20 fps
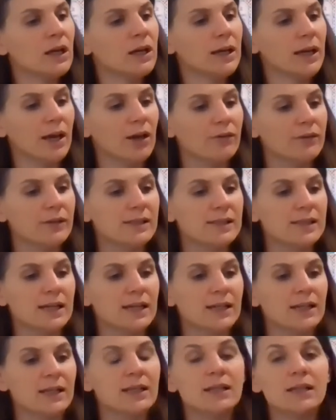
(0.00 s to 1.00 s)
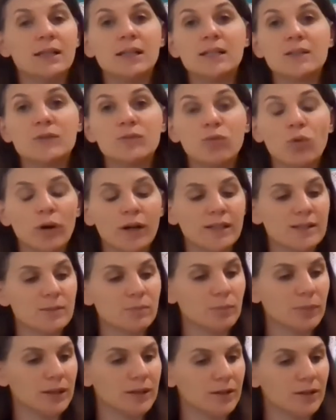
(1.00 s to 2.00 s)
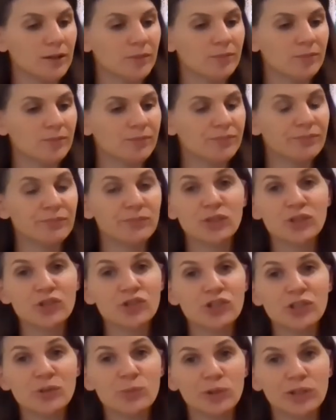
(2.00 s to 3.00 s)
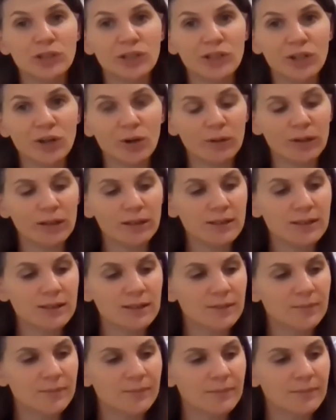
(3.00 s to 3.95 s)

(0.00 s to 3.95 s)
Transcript: Calvin said, his voice bitter. She wouldn't notice.